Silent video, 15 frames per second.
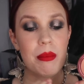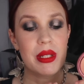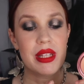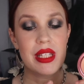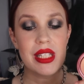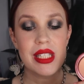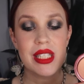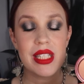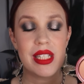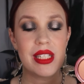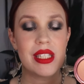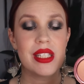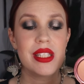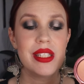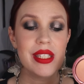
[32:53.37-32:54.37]
But this
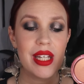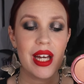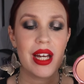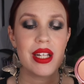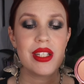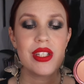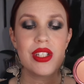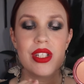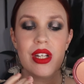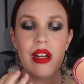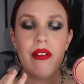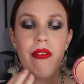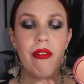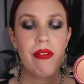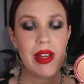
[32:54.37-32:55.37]
is such
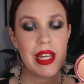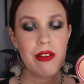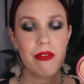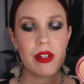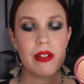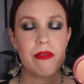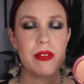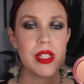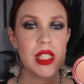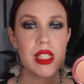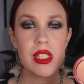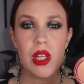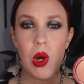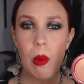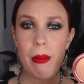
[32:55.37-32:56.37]
a favorite for
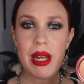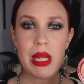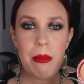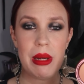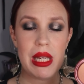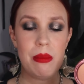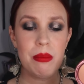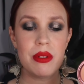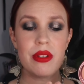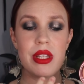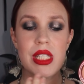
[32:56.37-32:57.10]
so many people.